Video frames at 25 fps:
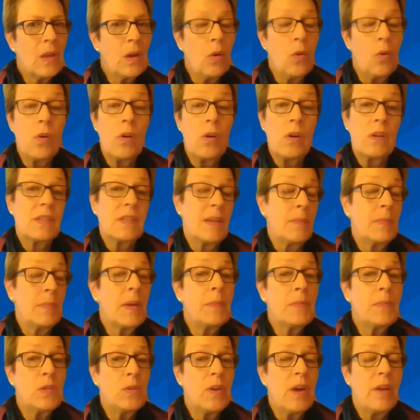or
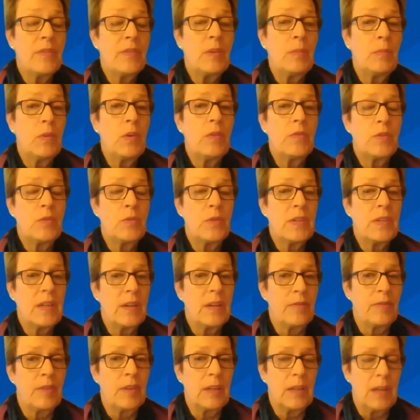sometimes you have to move to a
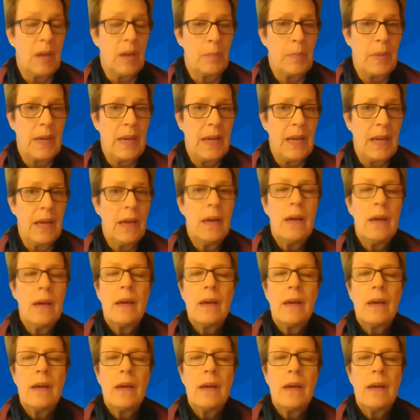different company.